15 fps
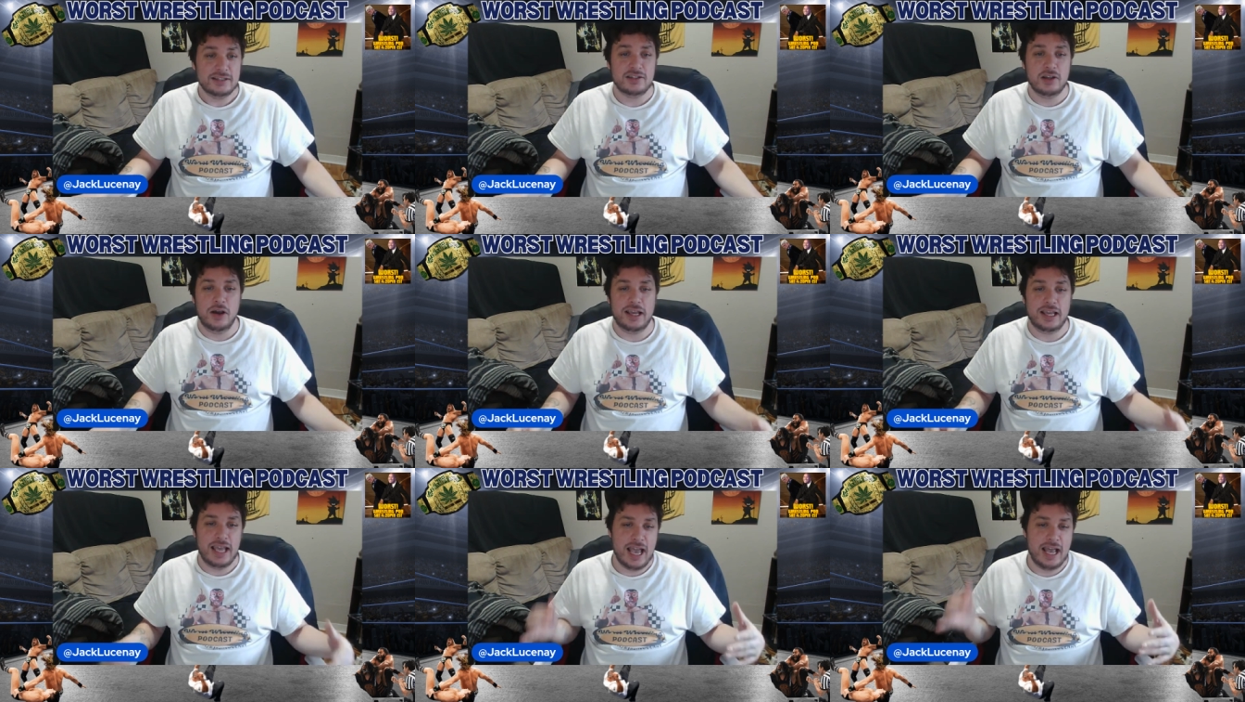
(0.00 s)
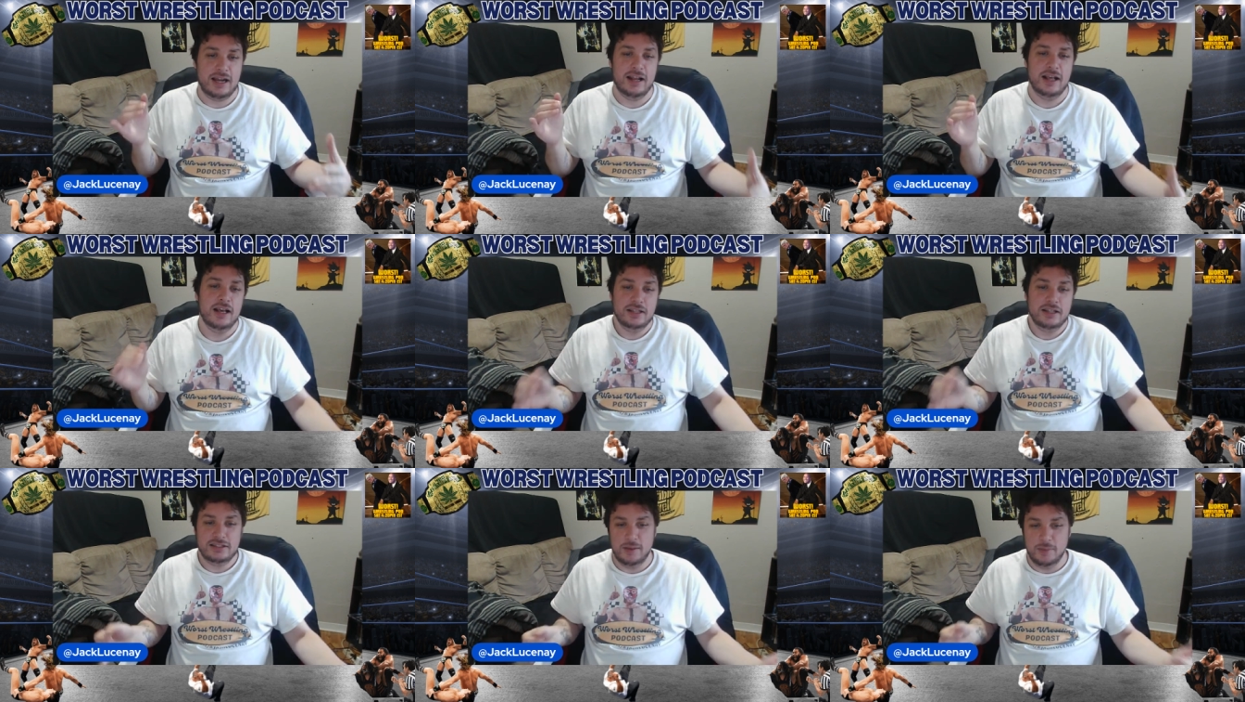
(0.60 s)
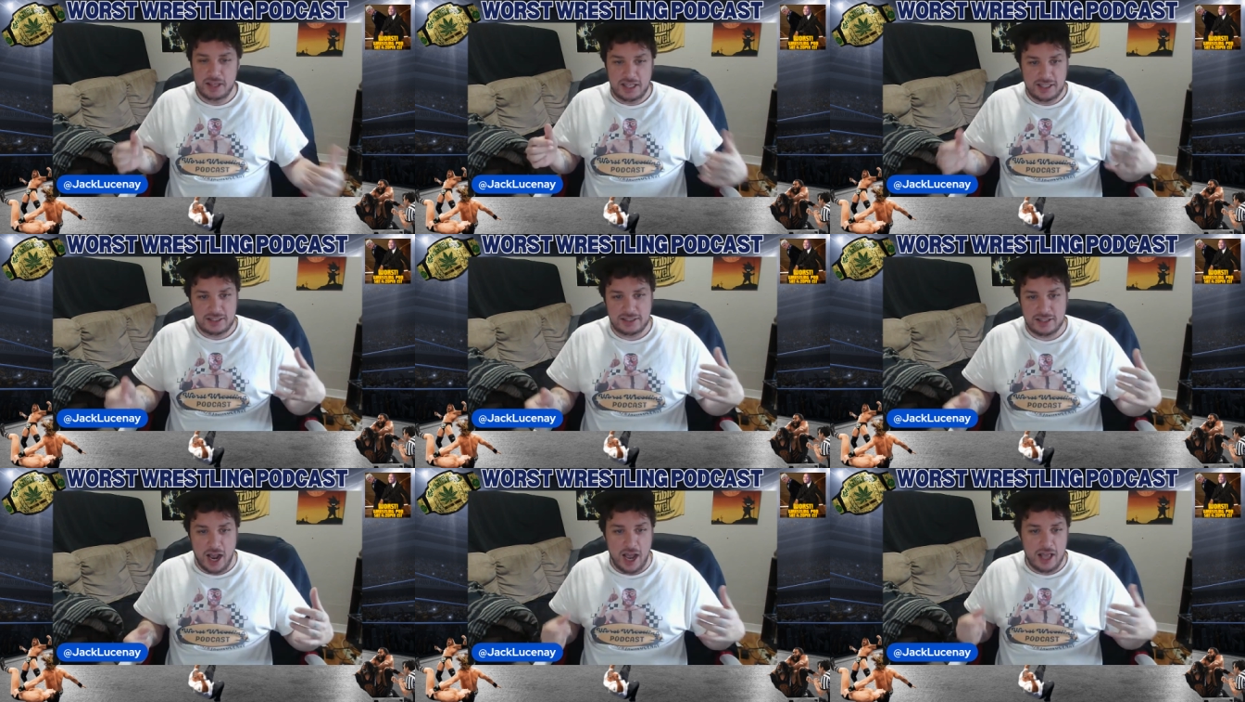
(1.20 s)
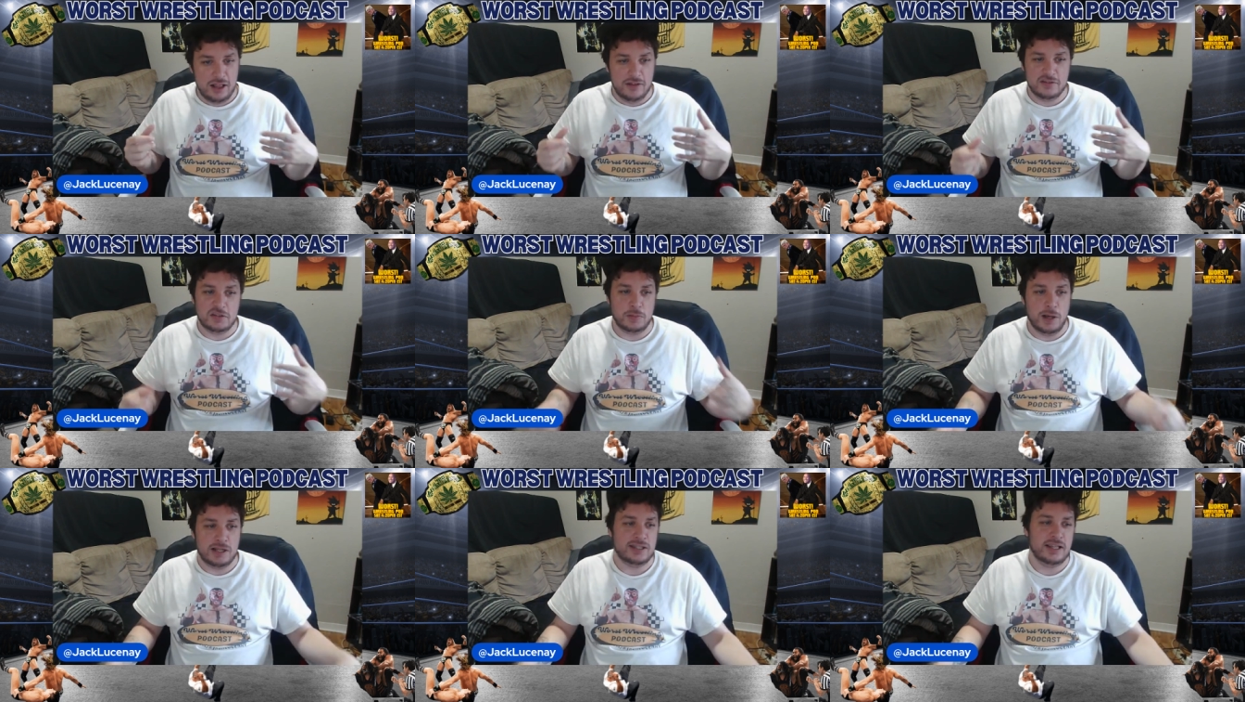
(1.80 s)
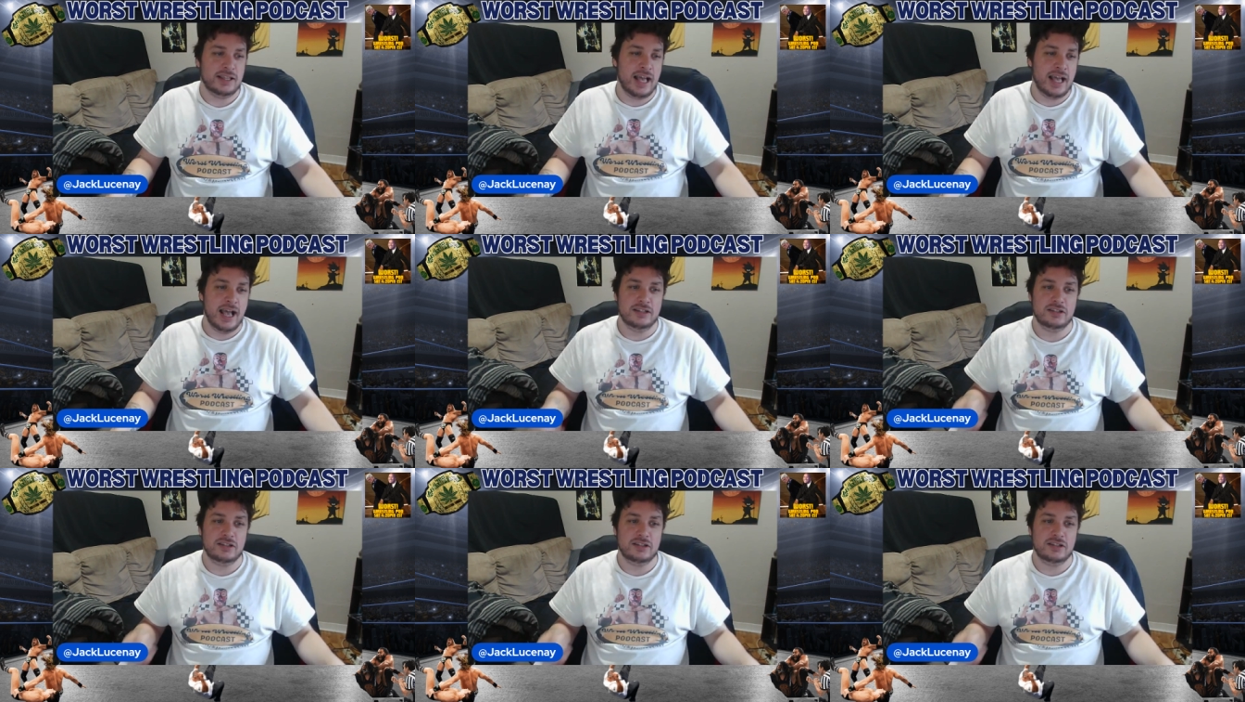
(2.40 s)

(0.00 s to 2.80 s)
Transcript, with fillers: So again, some of these, I love spots like that.